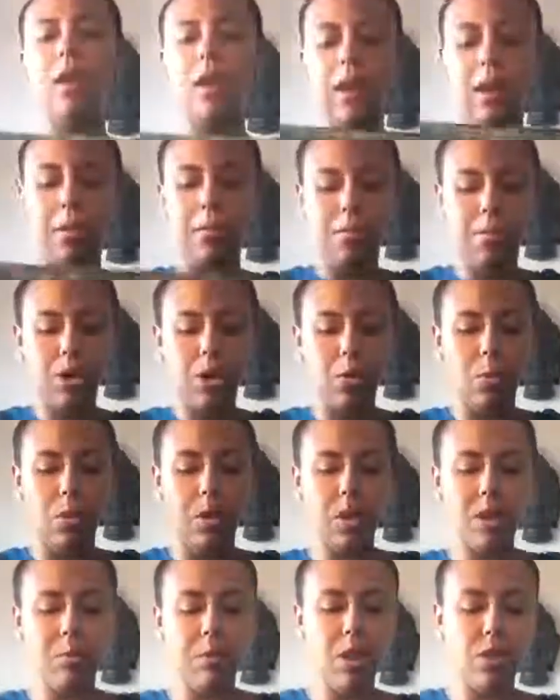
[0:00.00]
but you
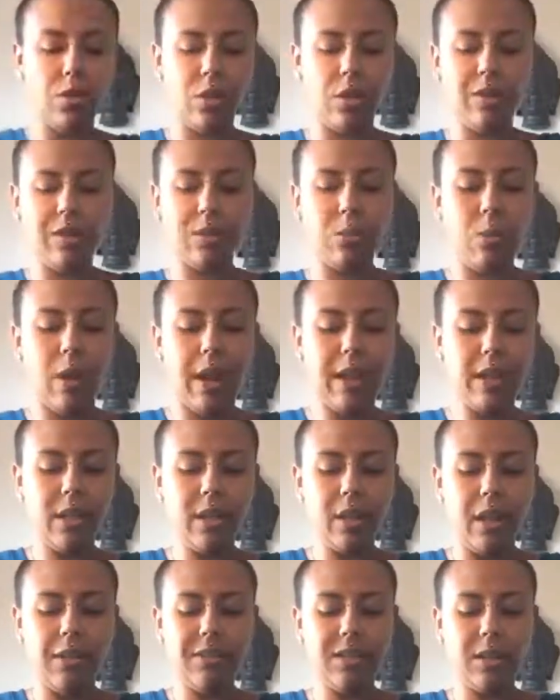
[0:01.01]
want to make sure it's wide
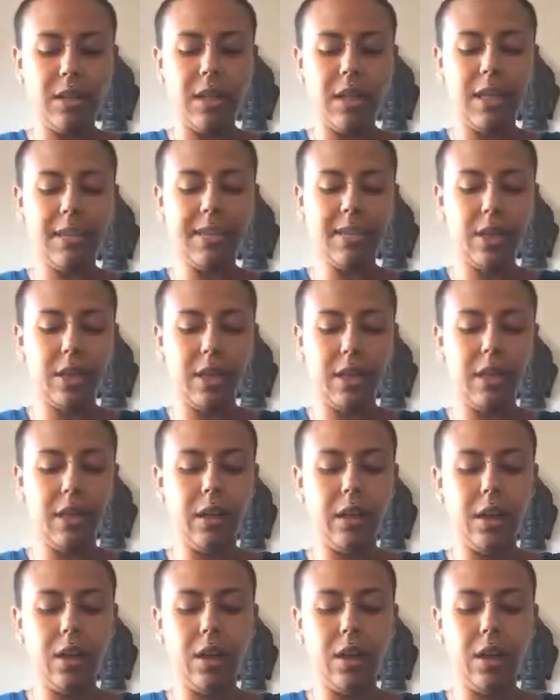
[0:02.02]
enough so that it's going to